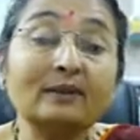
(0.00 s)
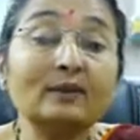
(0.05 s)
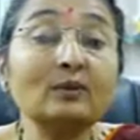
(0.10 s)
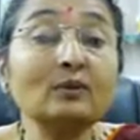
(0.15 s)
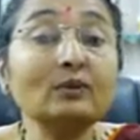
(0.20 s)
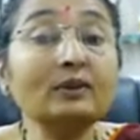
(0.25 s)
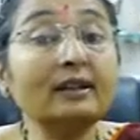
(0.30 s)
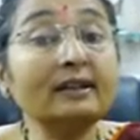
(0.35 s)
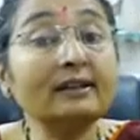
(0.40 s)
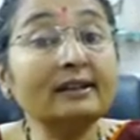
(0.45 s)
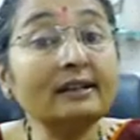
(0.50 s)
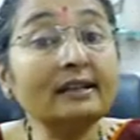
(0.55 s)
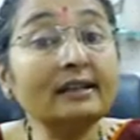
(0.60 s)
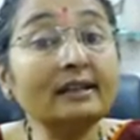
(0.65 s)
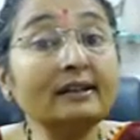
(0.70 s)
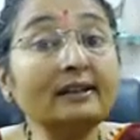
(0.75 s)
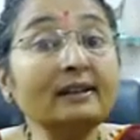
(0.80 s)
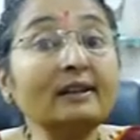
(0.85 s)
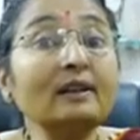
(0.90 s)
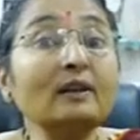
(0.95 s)
to the
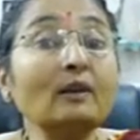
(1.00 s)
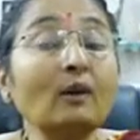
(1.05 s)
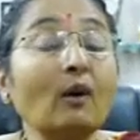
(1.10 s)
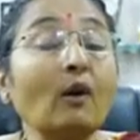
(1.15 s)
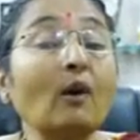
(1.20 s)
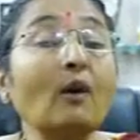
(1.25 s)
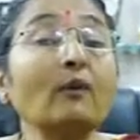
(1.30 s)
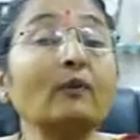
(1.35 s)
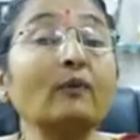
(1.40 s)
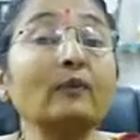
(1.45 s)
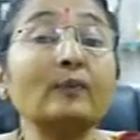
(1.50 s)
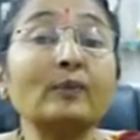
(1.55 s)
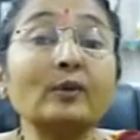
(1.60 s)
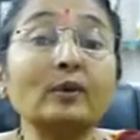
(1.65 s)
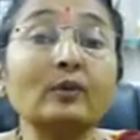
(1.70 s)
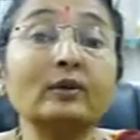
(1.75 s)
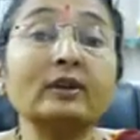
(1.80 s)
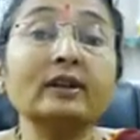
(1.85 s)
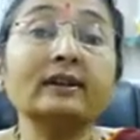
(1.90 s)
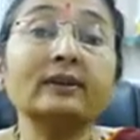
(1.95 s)
degree of
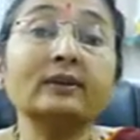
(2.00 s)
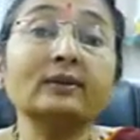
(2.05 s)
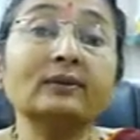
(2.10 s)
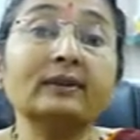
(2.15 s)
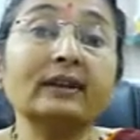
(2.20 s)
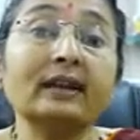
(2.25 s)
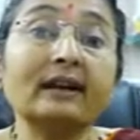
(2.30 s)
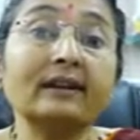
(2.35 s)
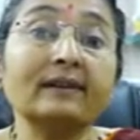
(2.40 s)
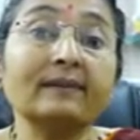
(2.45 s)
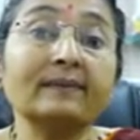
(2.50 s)
proteinuria.